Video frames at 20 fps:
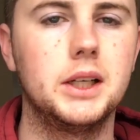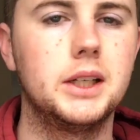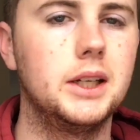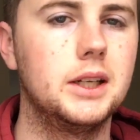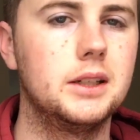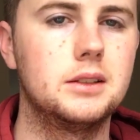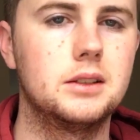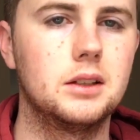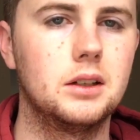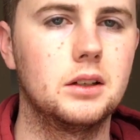I
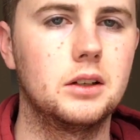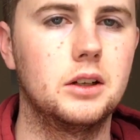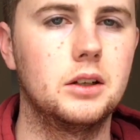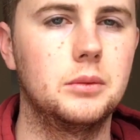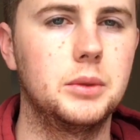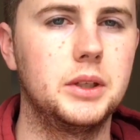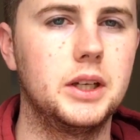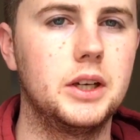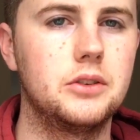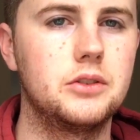guess, that are going
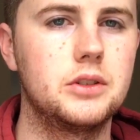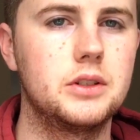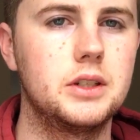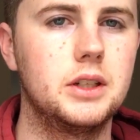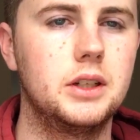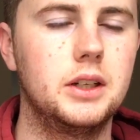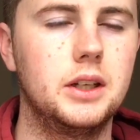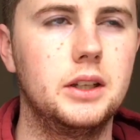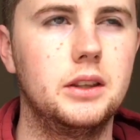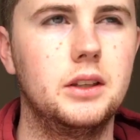to be
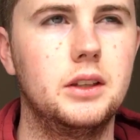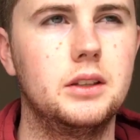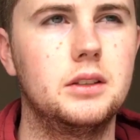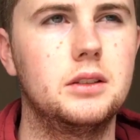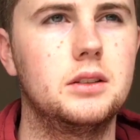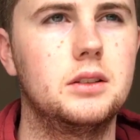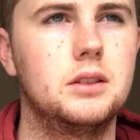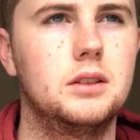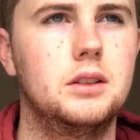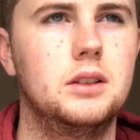interested in
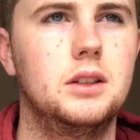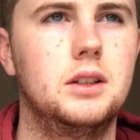this.